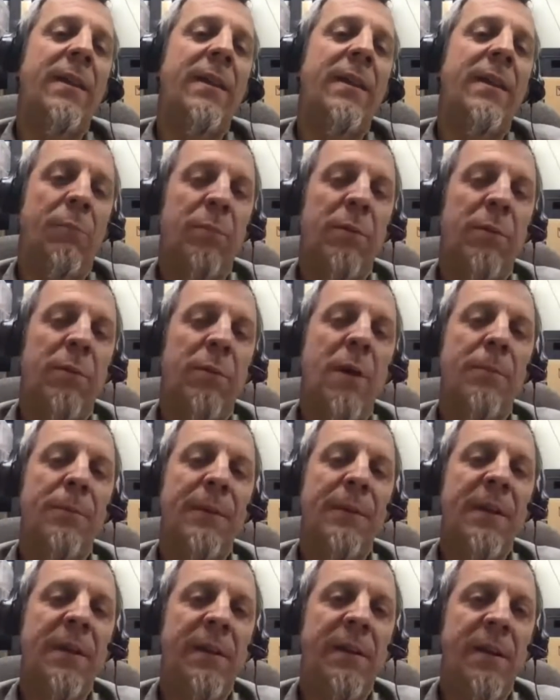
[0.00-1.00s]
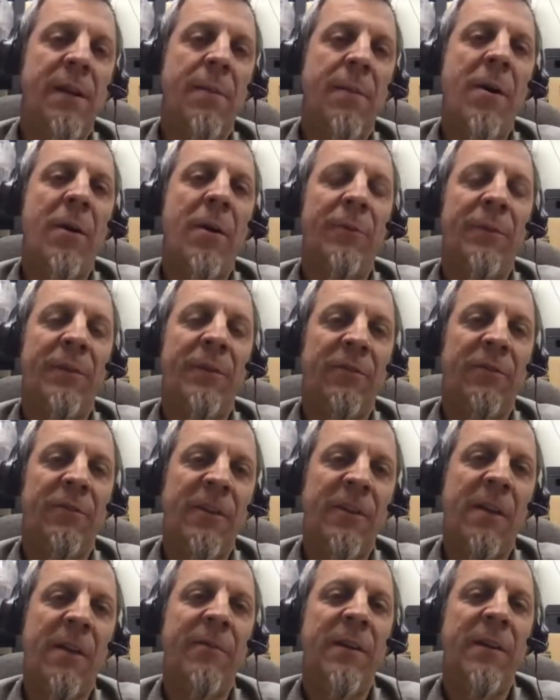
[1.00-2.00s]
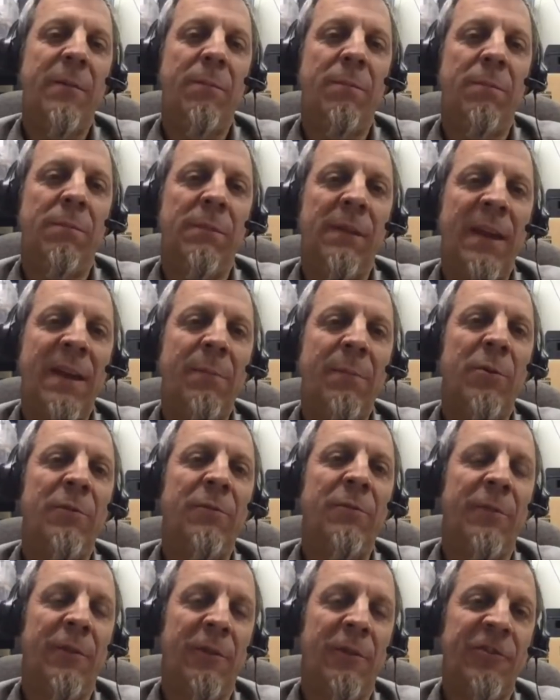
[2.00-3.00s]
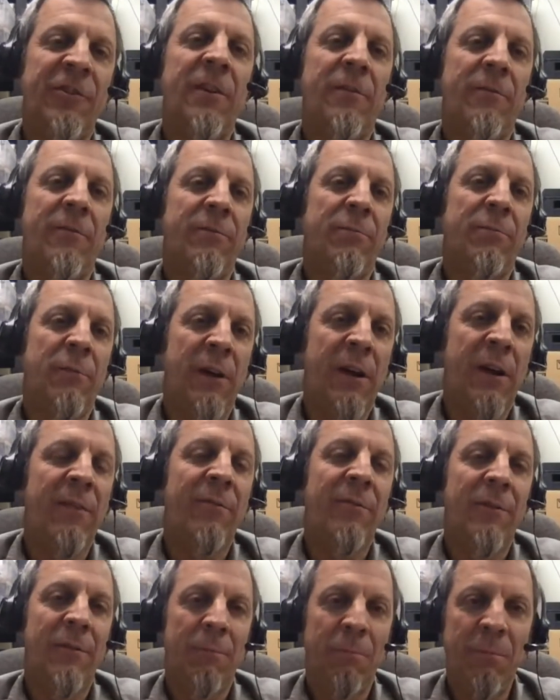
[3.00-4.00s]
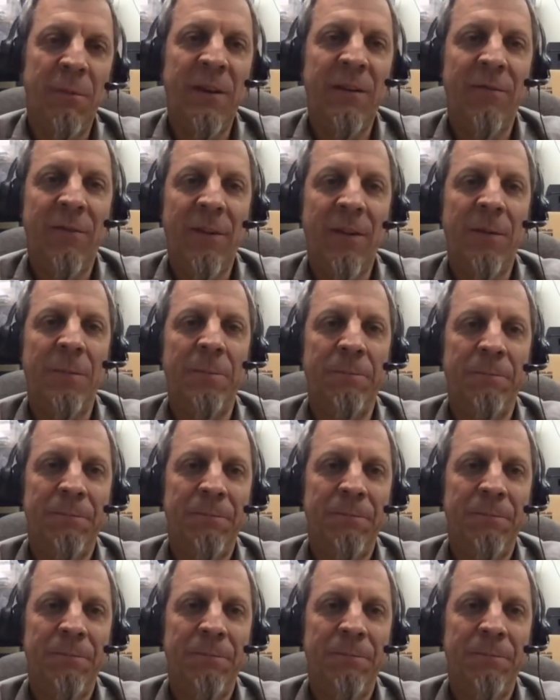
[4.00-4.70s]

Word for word: and they'll probably come out with a Chevy labeled version of whatever EV